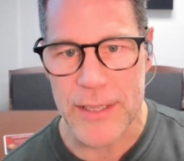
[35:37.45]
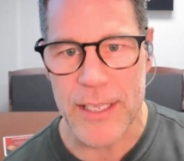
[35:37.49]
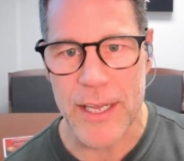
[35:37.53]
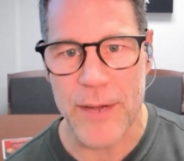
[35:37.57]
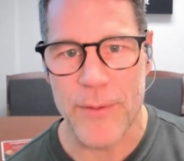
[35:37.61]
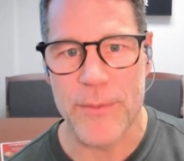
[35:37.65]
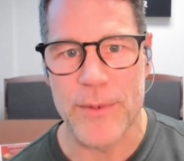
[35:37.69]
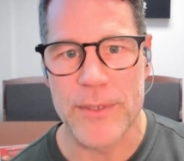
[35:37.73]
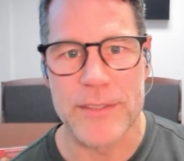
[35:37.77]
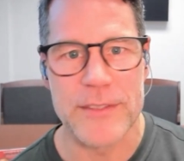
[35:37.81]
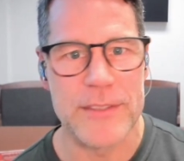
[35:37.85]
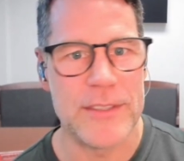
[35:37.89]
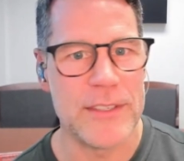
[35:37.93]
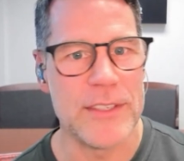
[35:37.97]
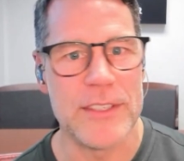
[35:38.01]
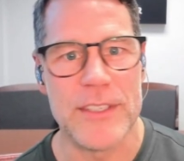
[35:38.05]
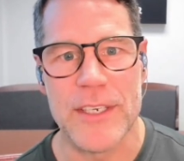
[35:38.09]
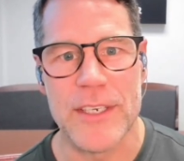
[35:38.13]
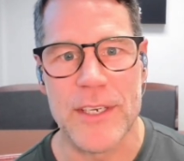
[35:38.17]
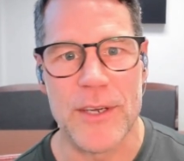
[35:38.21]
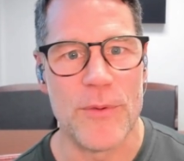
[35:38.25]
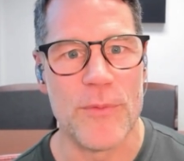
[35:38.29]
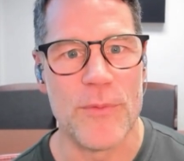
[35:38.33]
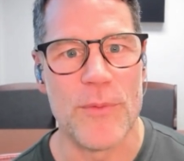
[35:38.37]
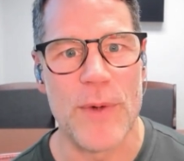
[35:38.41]
that was,
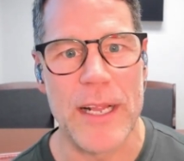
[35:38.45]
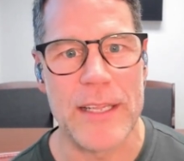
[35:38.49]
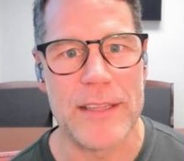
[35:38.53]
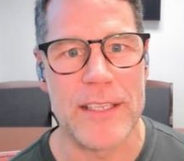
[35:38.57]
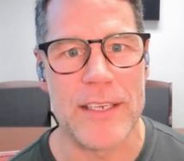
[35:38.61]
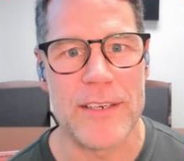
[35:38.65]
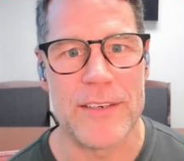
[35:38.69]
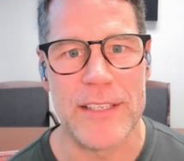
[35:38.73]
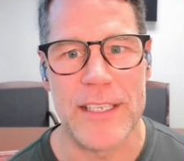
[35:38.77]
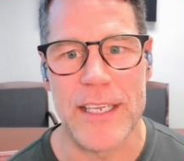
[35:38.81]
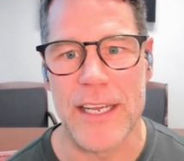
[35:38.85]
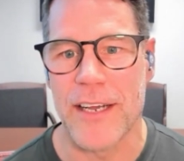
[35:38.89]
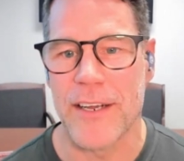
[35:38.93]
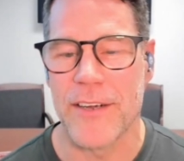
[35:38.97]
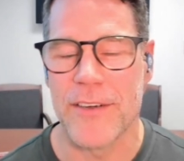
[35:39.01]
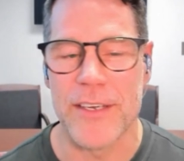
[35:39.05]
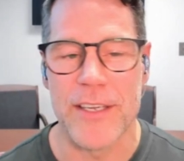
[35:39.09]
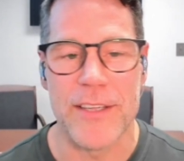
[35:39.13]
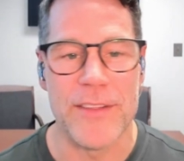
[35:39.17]
right there in the area.